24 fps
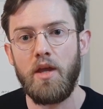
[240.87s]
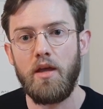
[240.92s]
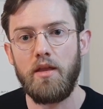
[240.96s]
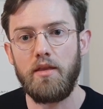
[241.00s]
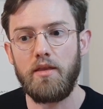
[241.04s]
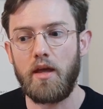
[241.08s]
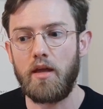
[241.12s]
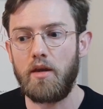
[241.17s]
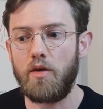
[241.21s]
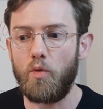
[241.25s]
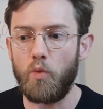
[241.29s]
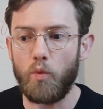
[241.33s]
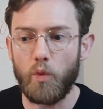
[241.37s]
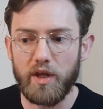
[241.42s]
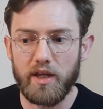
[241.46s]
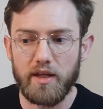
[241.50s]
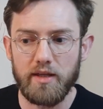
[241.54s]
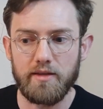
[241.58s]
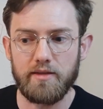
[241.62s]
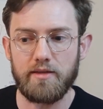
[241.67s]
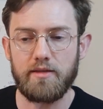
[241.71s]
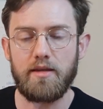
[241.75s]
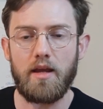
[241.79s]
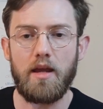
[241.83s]
then we
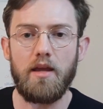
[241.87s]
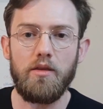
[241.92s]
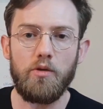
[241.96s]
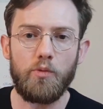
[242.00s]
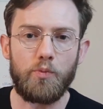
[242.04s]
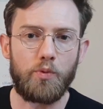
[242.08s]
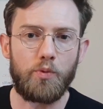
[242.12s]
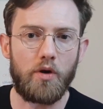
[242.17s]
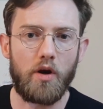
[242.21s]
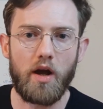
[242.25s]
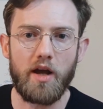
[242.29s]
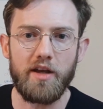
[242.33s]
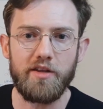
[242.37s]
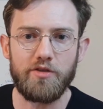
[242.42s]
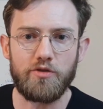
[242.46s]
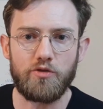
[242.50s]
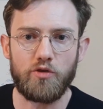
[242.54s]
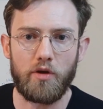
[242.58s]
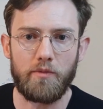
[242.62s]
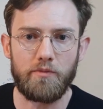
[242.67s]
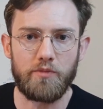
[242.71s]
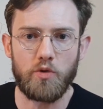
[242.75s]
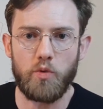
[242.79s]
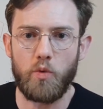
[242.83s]
can see the price
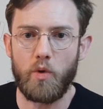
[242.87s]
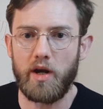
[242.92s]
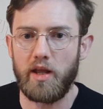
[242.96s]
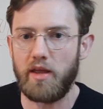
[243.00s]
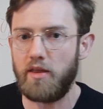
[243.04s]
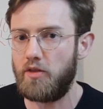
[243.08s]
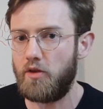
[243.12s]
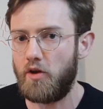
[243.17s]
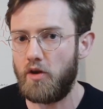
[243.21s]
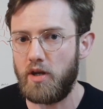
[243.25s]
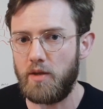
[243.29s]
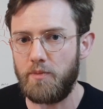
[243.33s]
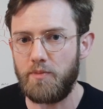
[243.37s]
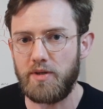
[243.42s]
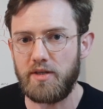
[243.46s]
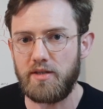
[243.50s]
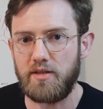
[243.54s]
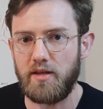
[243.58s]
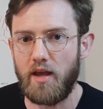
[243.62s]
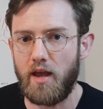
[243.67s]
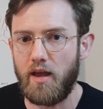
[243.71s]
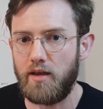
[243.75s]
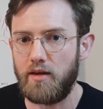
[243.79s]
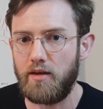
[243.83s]
drop 20,
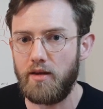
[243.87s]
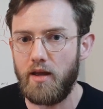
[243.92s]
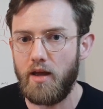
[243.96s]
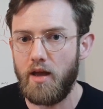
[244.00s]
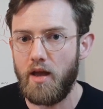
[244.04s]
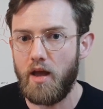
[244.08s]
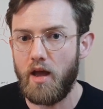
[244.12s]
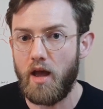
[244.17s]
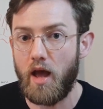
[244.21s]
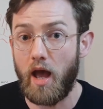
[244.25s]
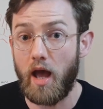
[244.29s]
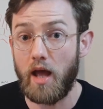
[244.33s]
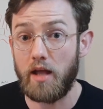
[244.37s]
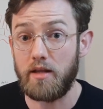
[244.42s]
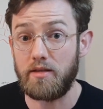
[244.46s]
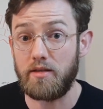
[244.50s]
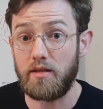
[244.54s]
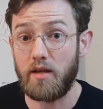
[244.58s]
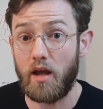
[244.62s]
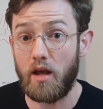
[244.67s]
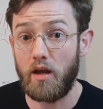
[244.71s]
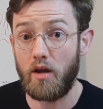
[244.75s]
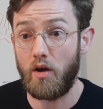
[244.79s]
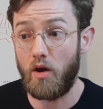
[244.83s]
30% and
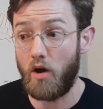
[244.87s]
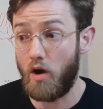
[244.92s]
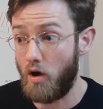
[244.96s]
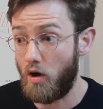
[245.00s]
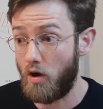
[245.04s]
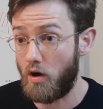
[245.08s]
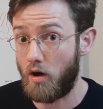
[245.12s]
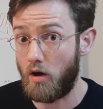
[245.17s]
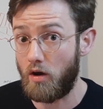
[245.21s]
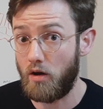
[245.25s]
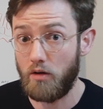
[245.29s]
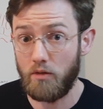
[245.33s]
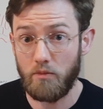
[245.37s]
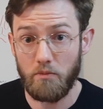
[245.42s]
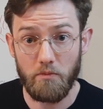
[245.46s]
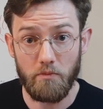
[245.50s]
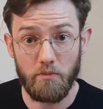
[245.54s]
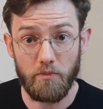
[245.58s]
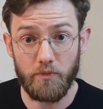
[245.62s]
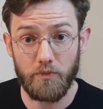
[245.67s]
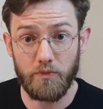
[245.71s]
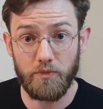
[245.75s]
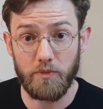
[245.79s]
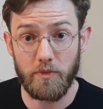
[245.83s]
say, oh,
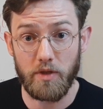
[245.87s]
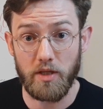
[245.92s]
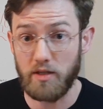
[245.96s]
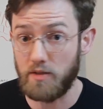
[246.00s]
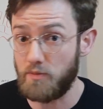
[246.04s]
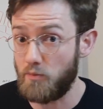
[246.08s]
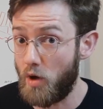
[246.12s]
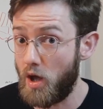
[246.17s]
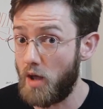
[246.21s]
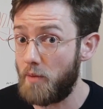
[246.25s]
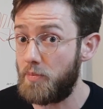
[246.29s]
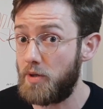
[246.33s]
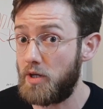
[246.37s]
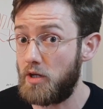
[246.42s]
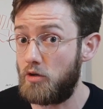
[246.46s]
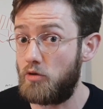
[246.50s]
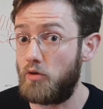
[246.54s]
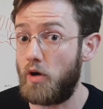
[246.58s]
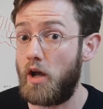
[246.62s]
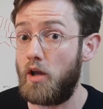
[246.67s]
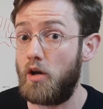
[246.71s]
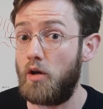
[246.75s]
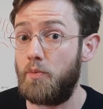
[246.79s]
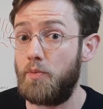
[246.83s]
this might be a
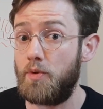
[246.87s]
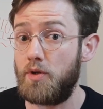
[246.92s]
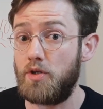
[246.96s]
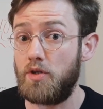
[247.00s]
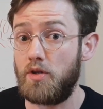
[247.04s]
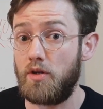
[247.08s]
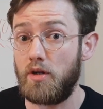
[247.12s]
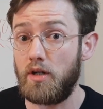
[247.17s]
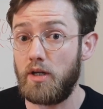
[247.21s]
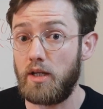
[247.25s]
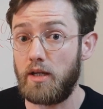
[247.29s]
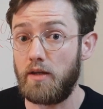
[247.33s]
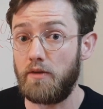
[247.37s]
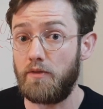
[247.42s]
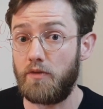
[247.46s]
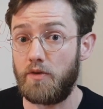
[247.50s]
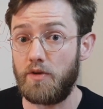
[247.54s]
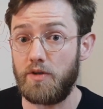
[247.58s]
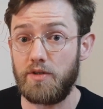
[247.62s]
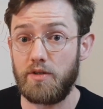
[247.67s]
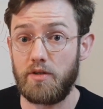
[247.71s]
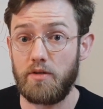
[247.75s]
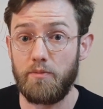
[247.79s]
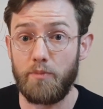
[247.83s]
great opportunity for
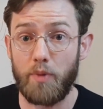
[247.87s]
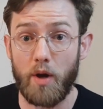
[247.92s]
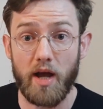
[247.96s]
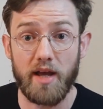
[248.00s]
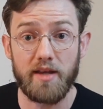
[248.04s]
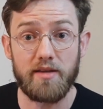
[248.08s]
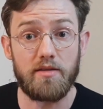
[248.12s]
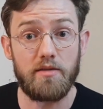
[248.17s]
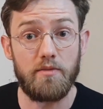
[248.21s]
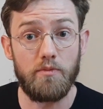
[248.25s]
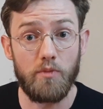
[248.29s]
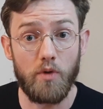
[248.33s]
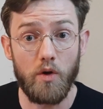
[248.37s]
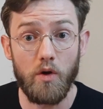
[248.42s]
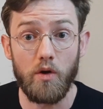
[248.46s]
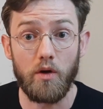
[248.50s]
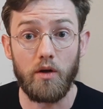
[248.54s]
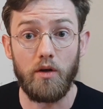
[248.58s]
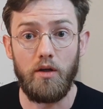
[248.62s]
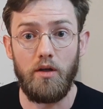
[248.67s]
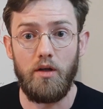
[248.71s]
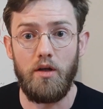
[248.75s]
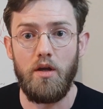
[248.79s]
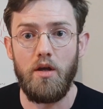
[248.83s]
us to buy some
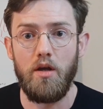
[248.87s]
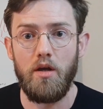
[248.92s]
more.